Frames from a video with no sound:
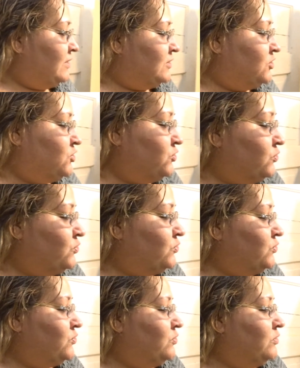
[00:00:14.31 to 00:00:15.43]

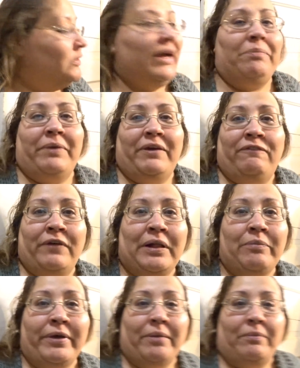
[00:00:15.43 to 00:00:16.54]
to let me
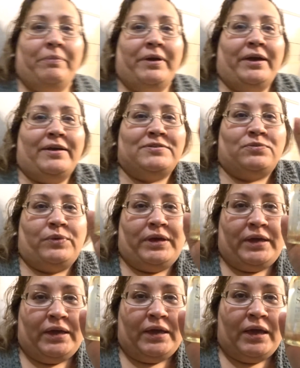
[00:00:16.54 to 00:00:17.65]
film him because
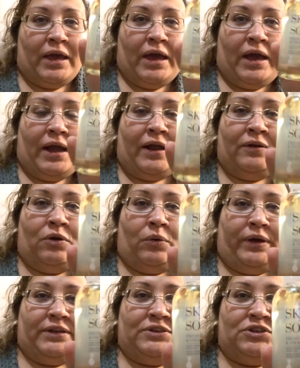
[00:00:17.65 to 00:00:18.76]
we are
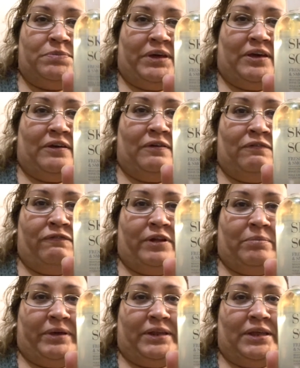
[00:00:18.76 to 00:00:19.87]
going to be
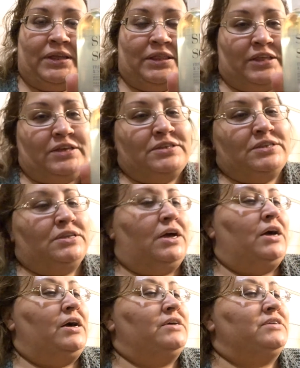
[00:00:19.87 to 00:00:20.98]
filming this
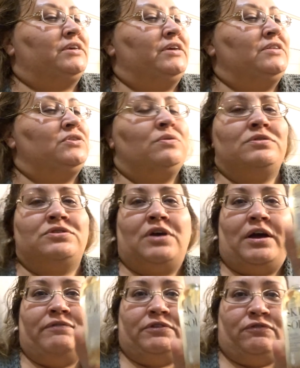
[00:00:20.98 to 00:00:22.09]
Skin So
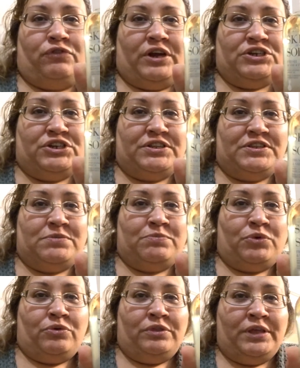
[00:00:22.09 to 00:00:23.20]
Soft, Fresh and
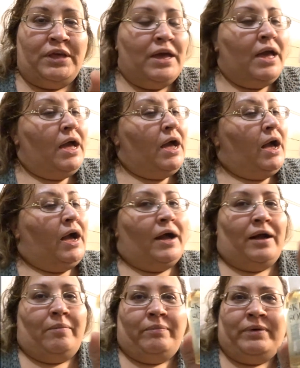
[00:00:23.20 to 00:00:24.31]
Smooth. I'm